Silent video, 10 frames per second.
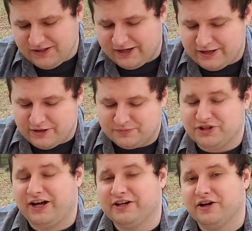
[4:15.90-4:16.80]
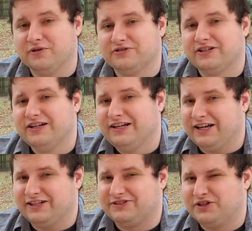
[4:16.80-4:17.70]
and um, Shy Ghost
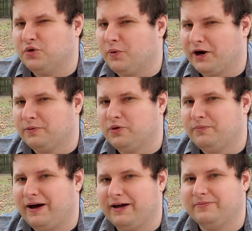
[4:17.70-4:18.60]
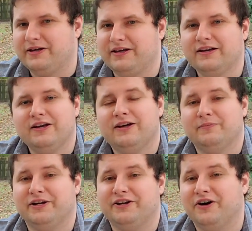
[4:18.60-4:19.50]
is still wearable by me,
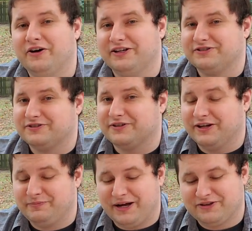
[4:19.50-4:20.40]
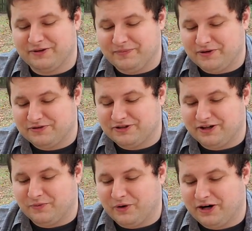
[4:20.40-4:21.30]
but it uh, is about the most
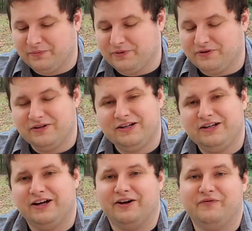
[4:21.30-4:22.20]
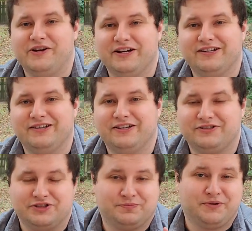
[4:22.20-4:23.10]
uh, wearable uh, vanilla,
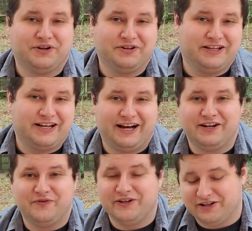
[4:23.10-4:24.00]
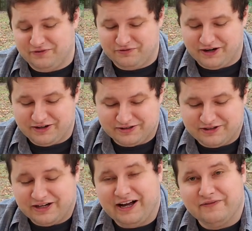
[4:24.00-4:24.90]
just purely kind of vanilla fragrance
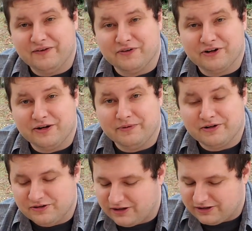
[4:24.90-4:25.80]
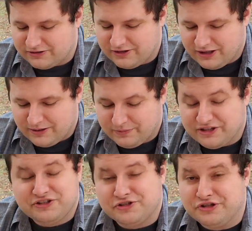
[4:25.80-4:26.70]
that I've ever come across. But
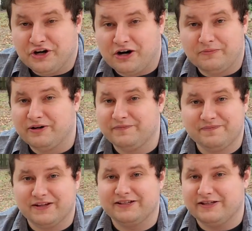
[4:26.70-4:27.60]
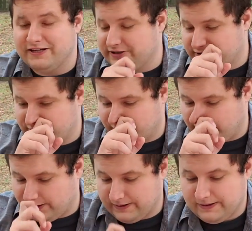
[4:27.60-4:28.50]
it's a charmer. It's easy to
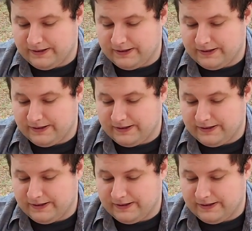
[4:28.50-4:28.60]
wear.